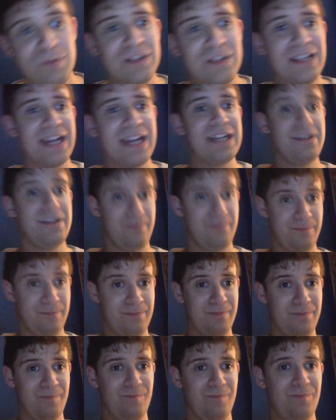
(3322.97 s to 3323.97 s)
Day.
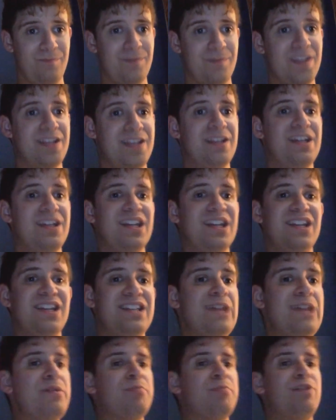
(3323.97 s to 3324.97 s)

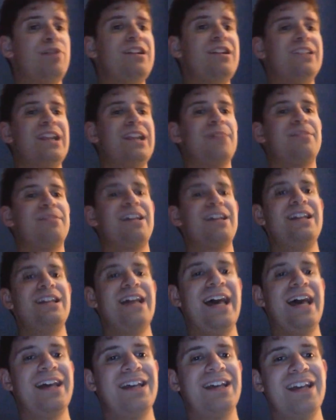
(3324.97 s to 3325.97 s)
Damian Priest ended up saying
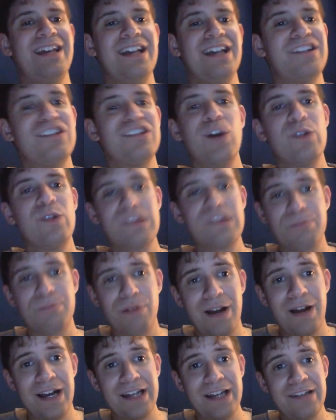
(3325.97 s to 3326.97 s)
that it's no
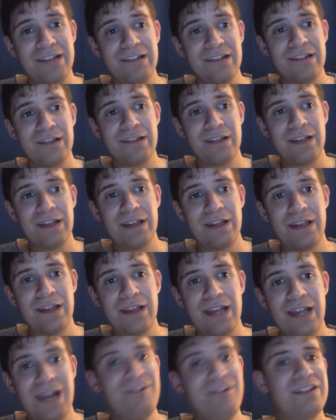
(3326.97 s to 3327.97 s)
surprise.
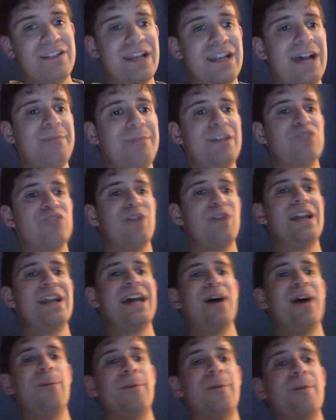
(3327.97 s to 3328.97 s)
Every time they try to
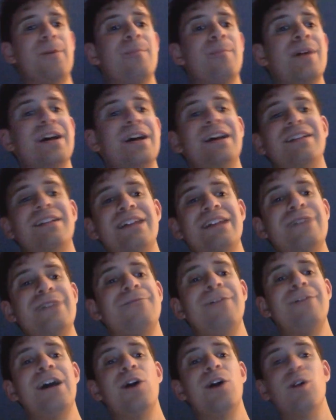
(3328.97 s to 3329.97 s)
help him, they
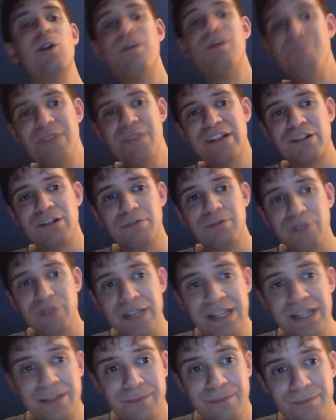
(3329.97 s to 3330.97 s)
fail
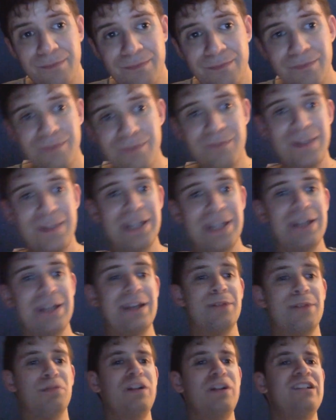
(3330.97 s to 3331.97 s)
miserably.
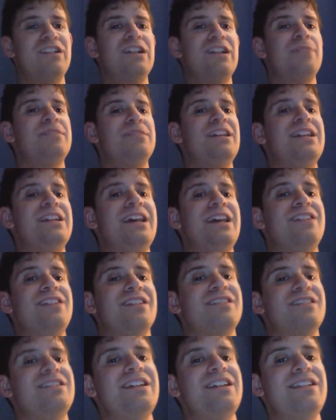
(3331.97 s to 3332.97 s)
Priest ends up saying that he
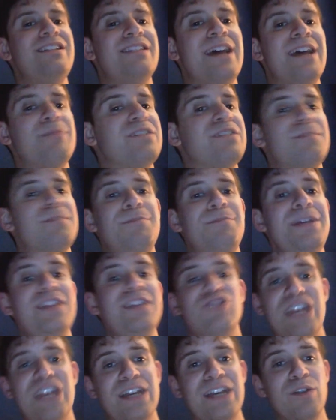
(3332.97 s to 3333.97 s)
doesn't need them to beat
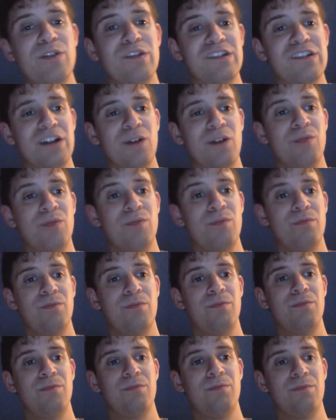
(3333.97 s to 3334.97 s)
Jey Uso.
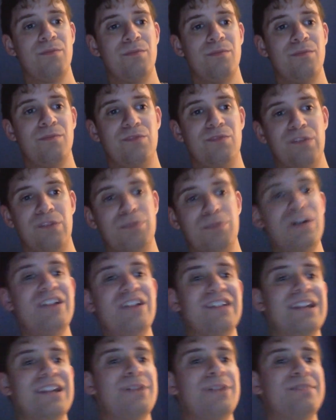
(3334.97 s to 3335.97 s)
So
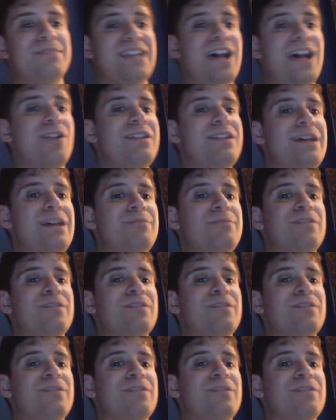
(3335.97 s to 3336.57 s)
Priest ends up telling them to